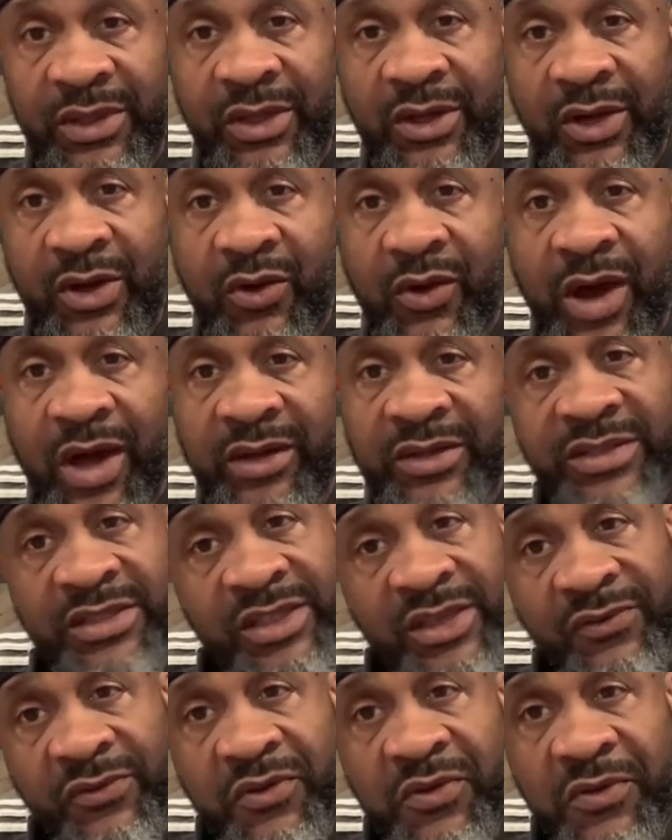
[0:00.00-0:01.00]
Go out and see
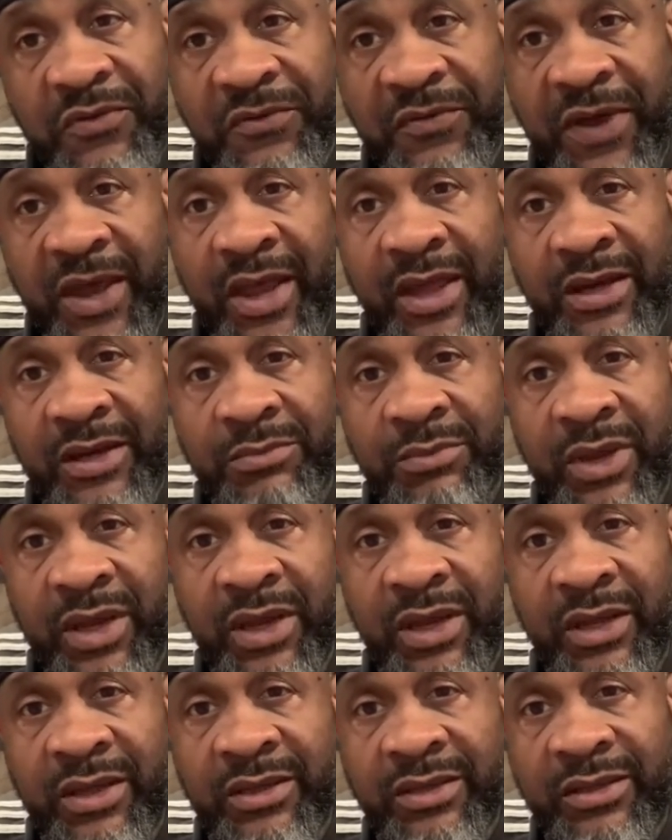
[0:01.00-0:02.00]
if you can find it,
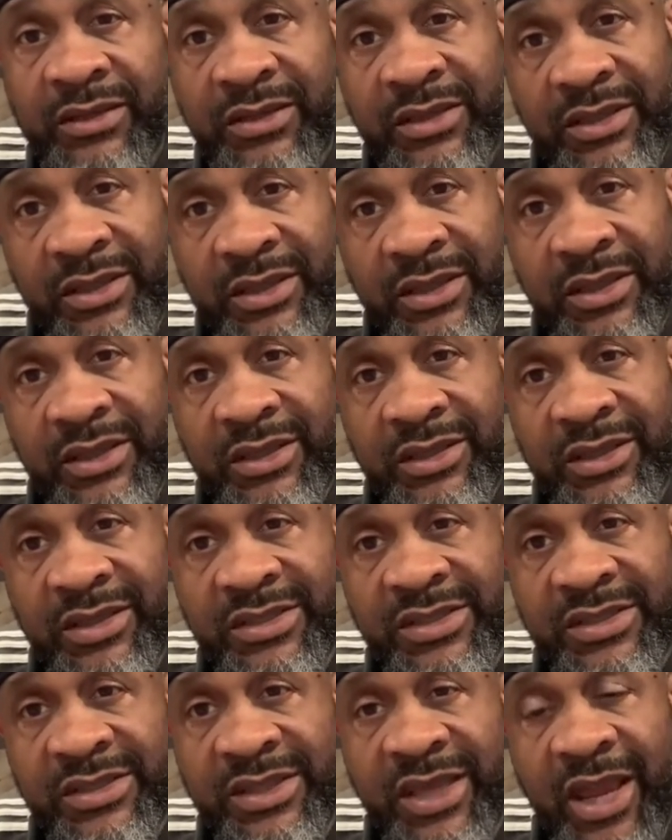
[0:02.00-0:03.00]
man. This
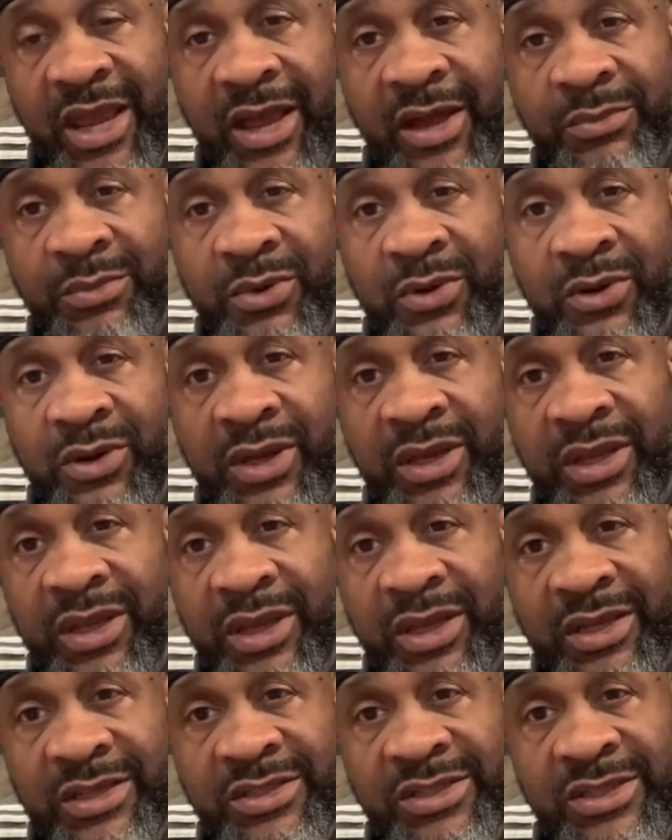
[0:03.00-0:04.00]
is Kowboy.
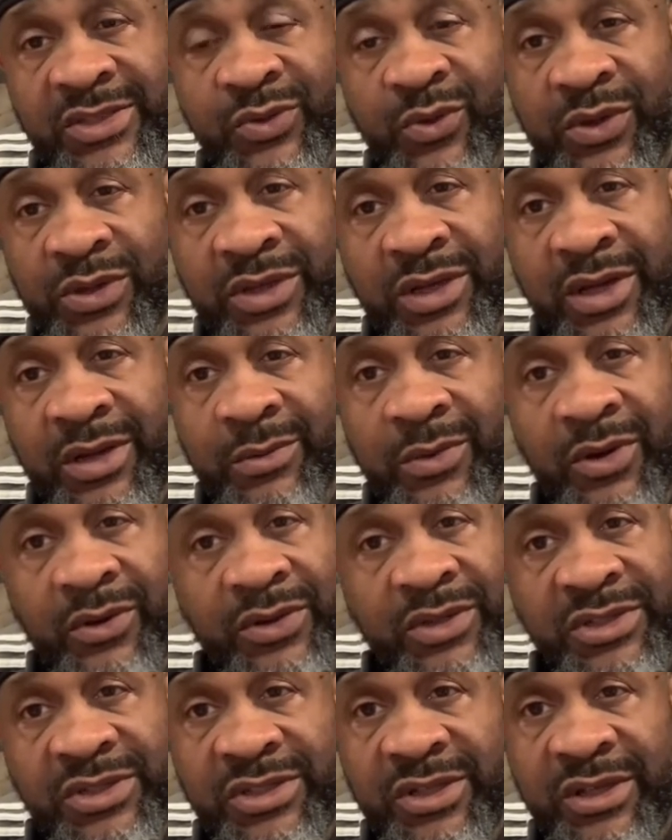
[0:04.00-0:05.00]
Just wanted to come on and
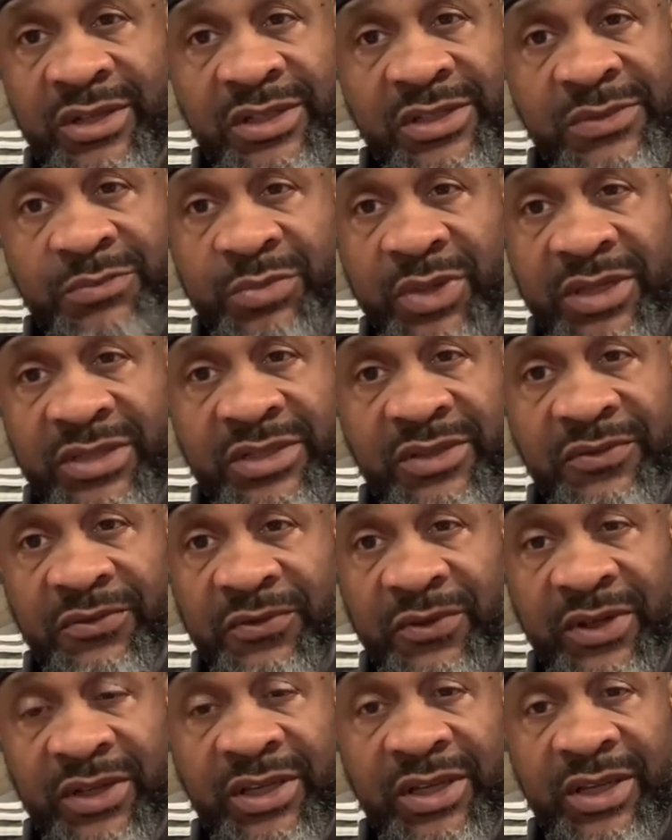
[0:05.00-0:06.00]
share this budget
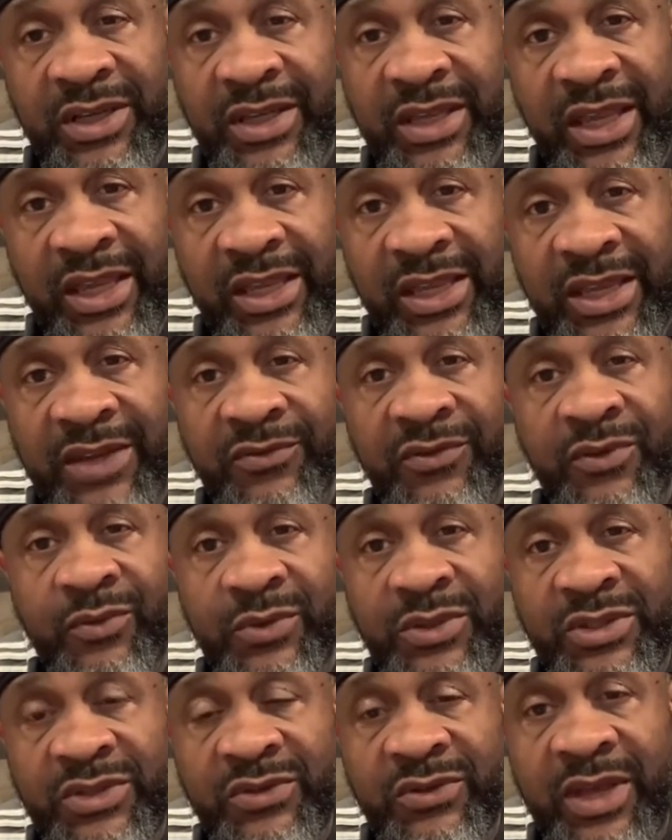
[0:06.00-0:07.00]
friendly evening
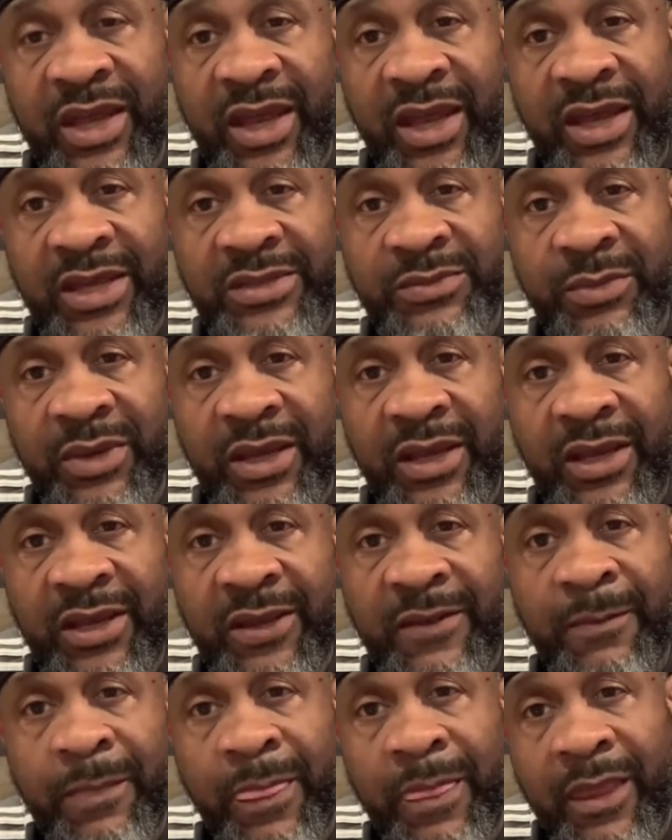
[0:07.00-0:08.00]
with you guys, man.
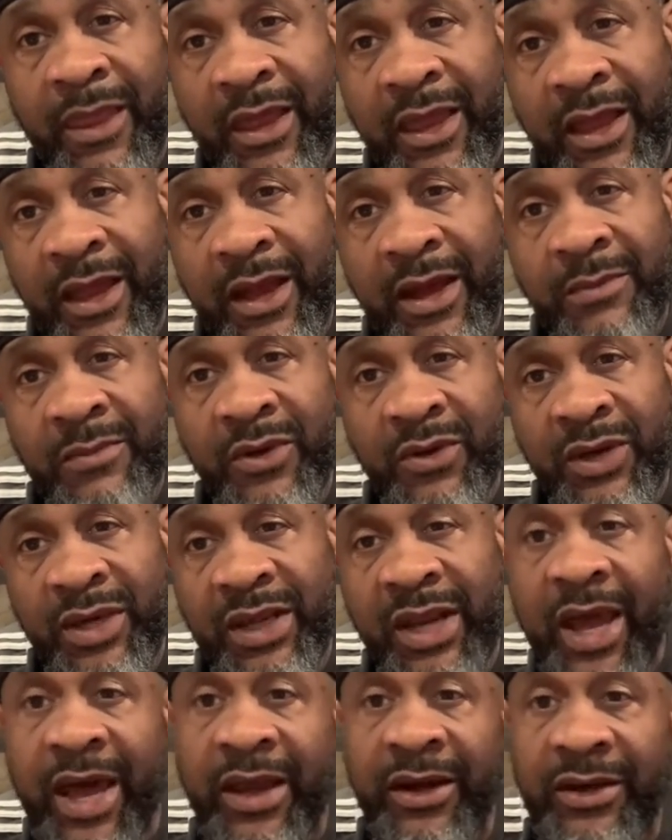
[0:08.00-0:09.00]
I'm going to get
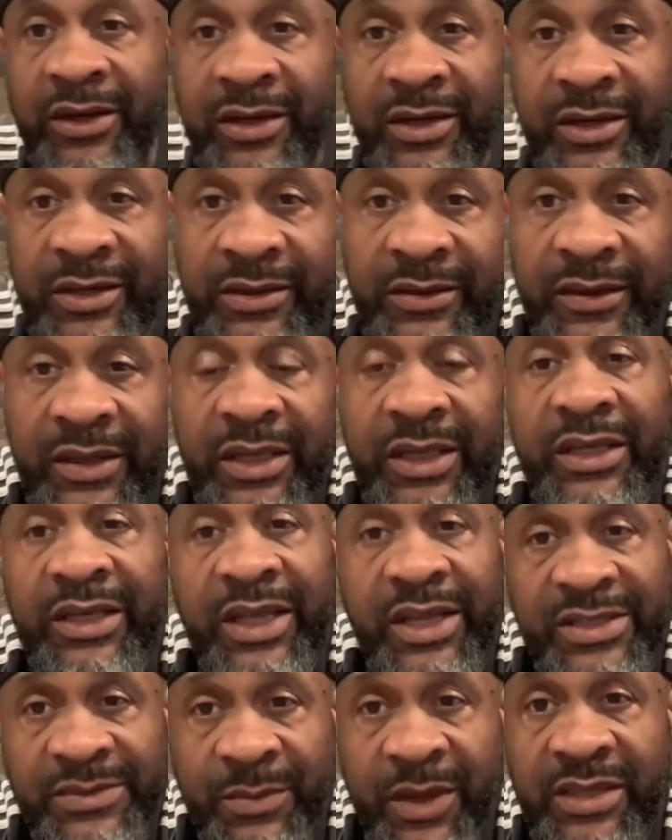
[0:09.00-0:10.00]
out of here.
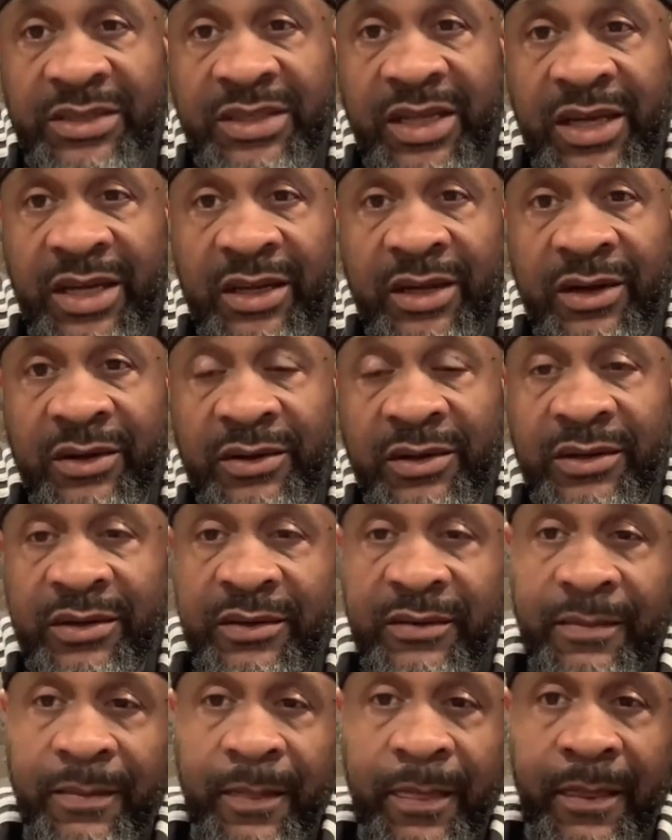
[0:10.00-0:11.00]
That's my take on
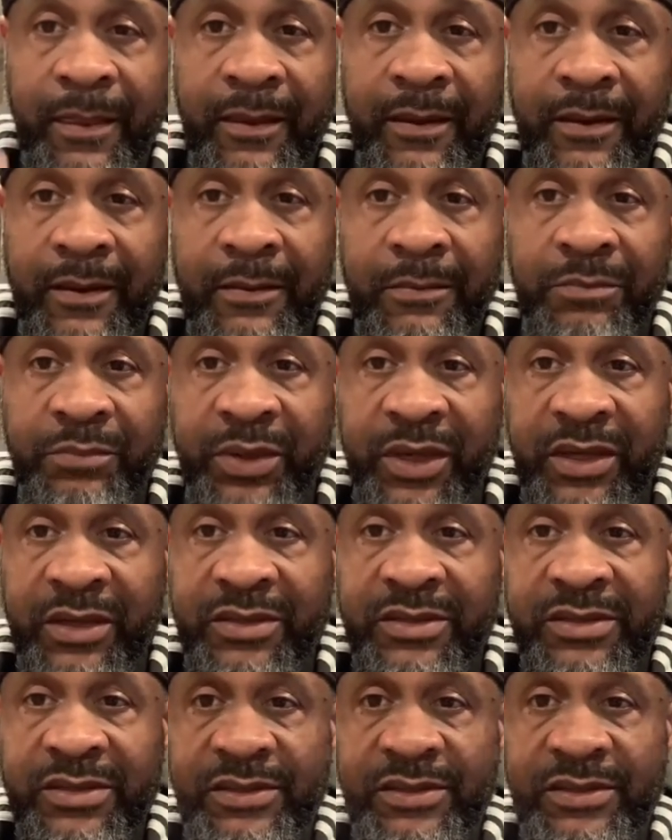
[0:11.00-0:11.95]
it. Peace.